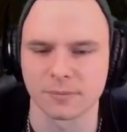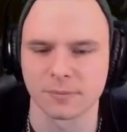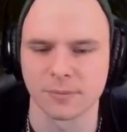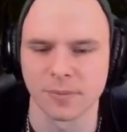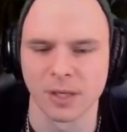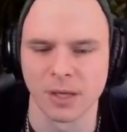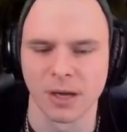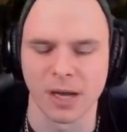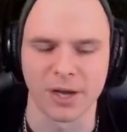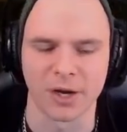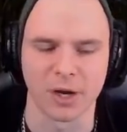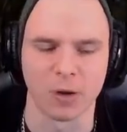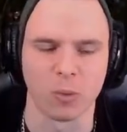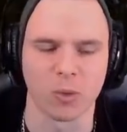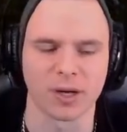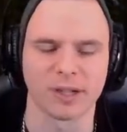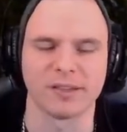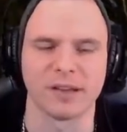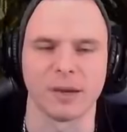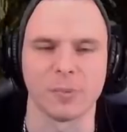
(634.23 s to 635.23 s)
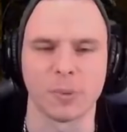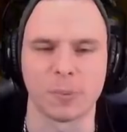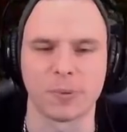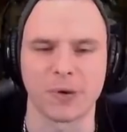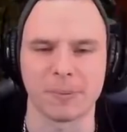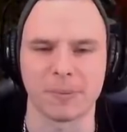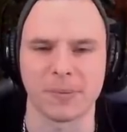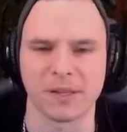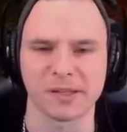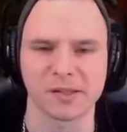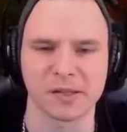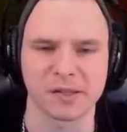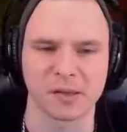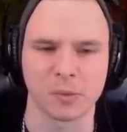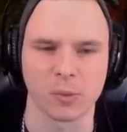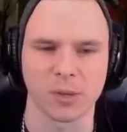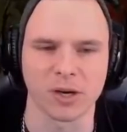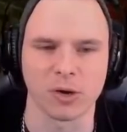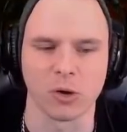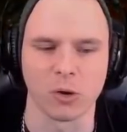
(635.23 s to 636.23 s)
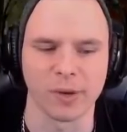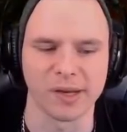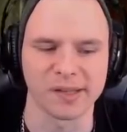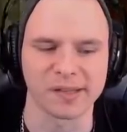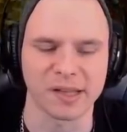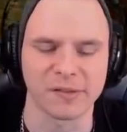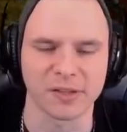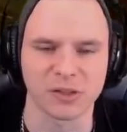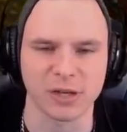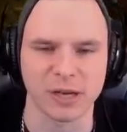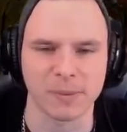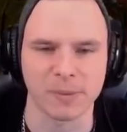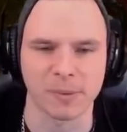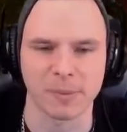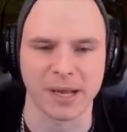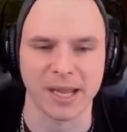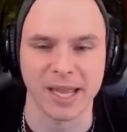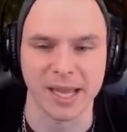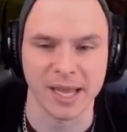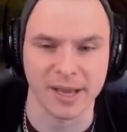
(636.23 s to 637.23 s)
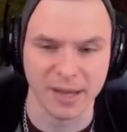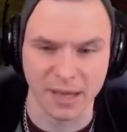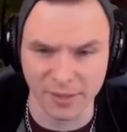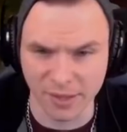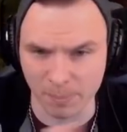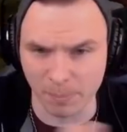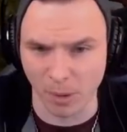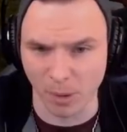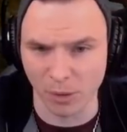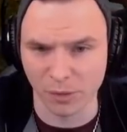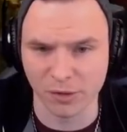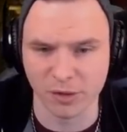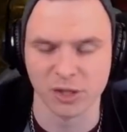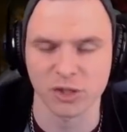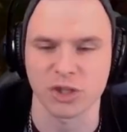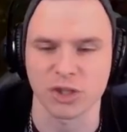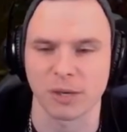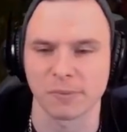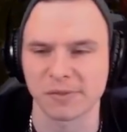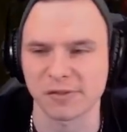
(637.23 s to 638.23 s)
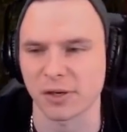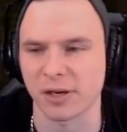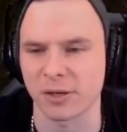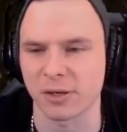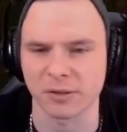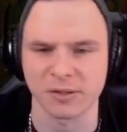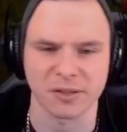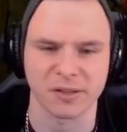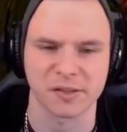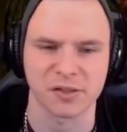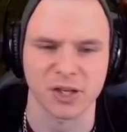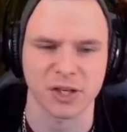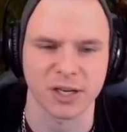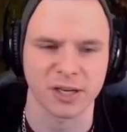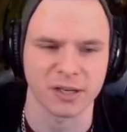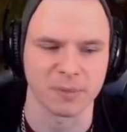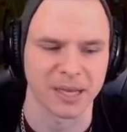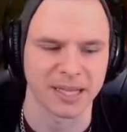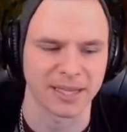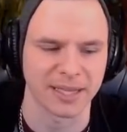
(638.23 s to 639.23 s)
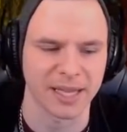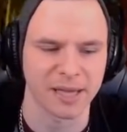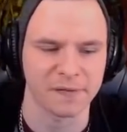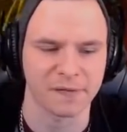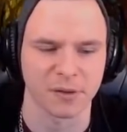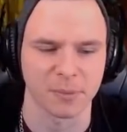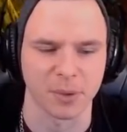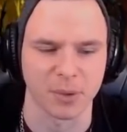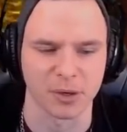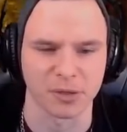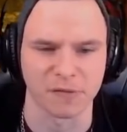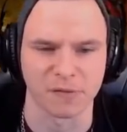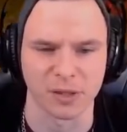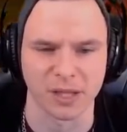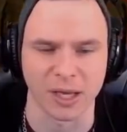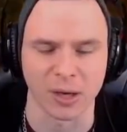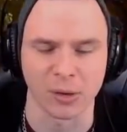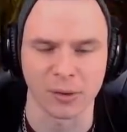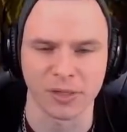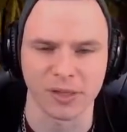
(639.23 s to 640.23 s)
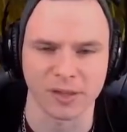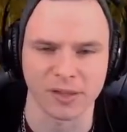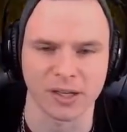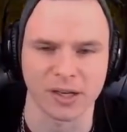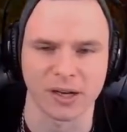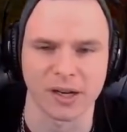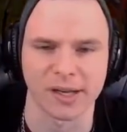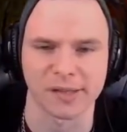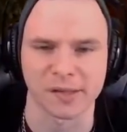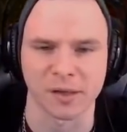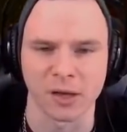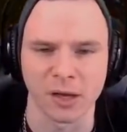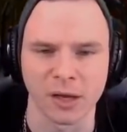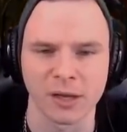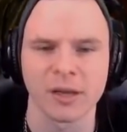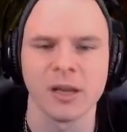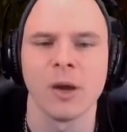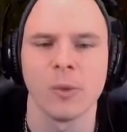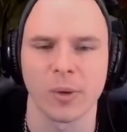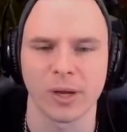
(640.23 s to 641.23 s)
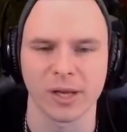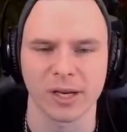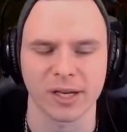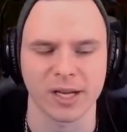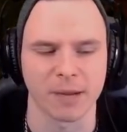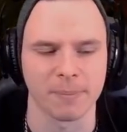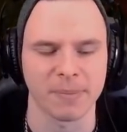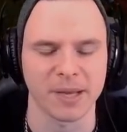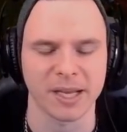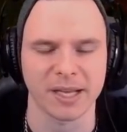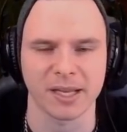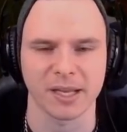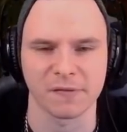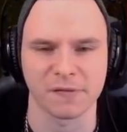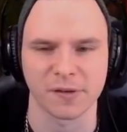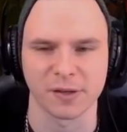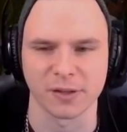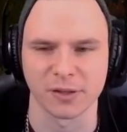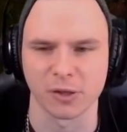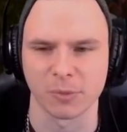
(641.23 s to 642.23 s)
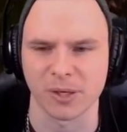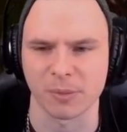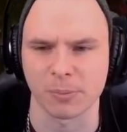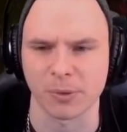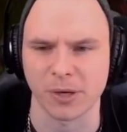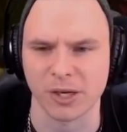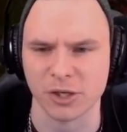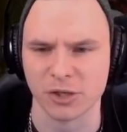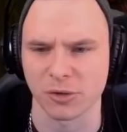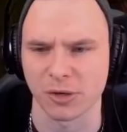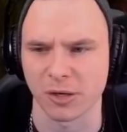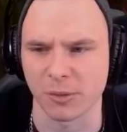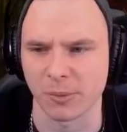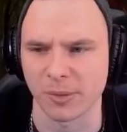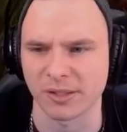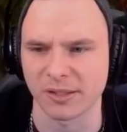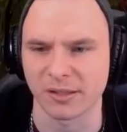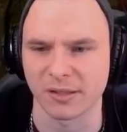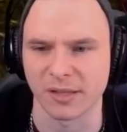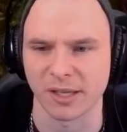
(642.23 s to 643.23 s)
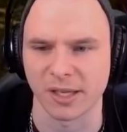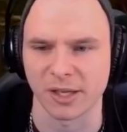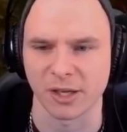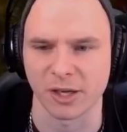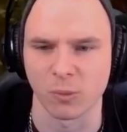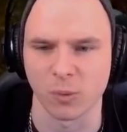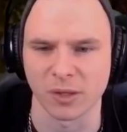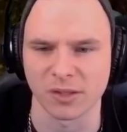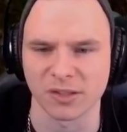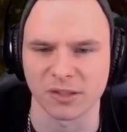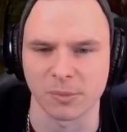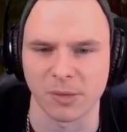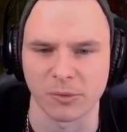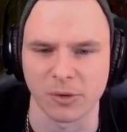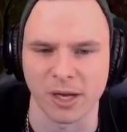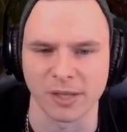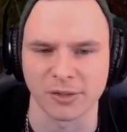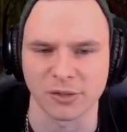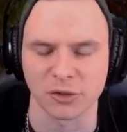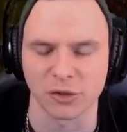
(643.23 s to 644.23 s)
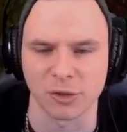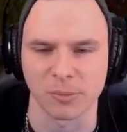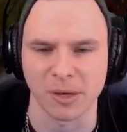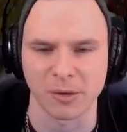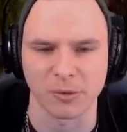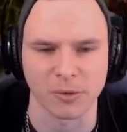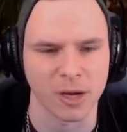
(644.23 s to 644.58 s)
I don't want to double prep this because I want to always have a trap in my hand. Now they're both going to jump straight onto this Jenny to my left. They're both full health. The other guy is hurt. We're going to come back in for a little bit of pressure on it. We did. There you go. One to my right, two to my right.